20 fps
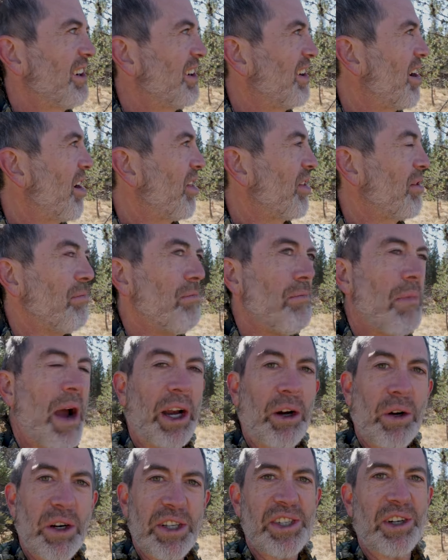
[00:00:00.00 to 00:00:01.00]
All the
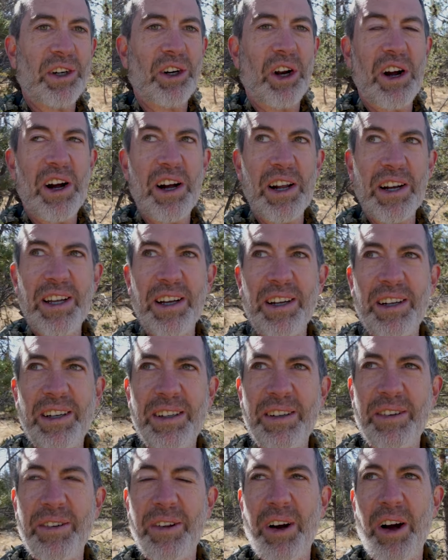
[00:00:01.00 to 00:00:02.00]
migrants are gone,
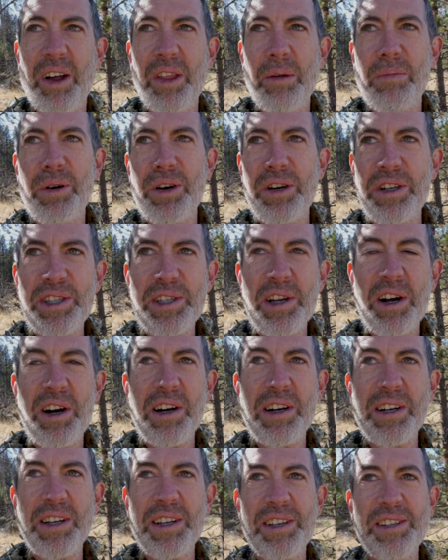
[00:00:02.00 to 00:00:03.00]
all the bird
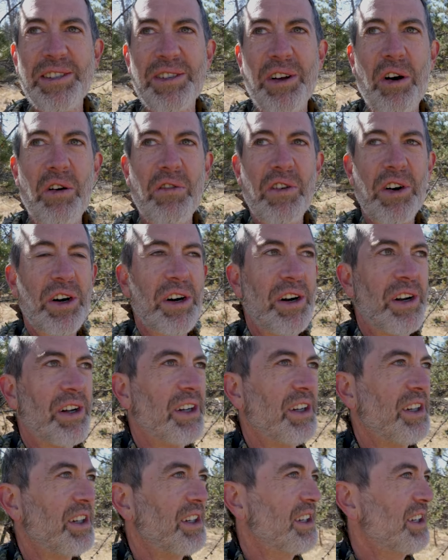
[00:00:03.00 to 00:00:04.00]
song is over,
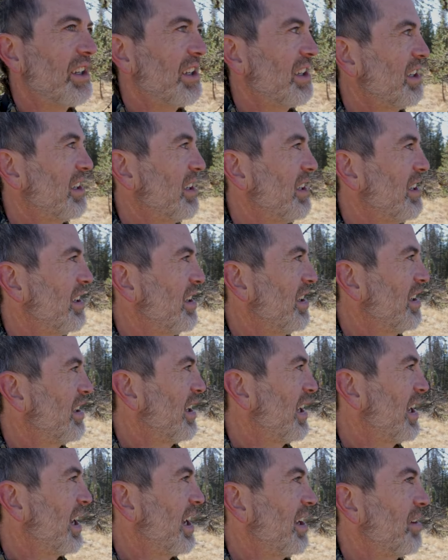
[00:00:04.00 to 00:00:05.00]

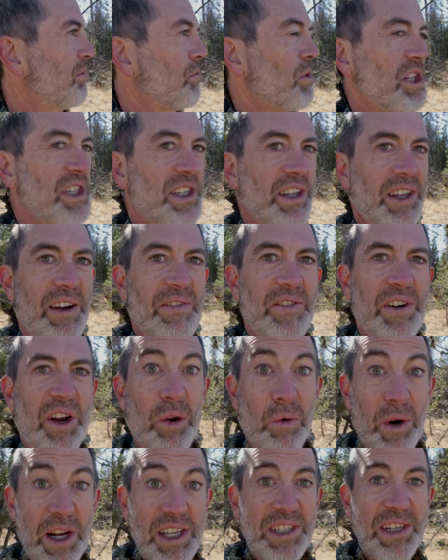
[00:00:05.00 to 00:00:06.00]
and what's left are
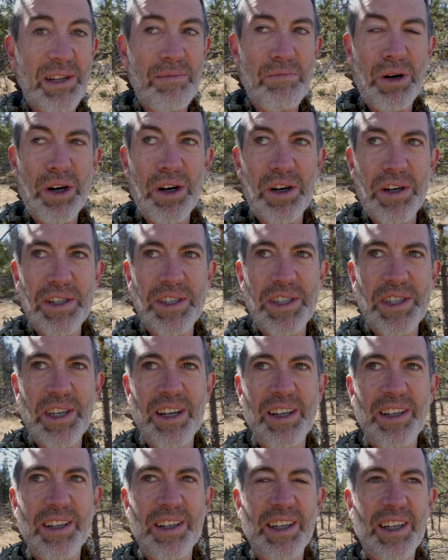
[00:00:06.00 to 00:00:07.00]
the resonant birds,
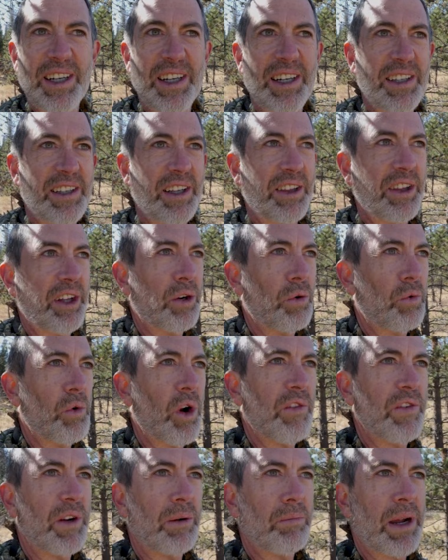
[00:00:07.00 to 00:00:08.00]
the little
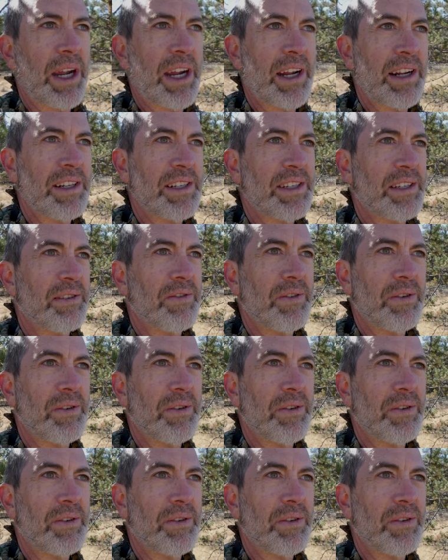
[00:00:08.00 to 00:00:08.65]
roving bands of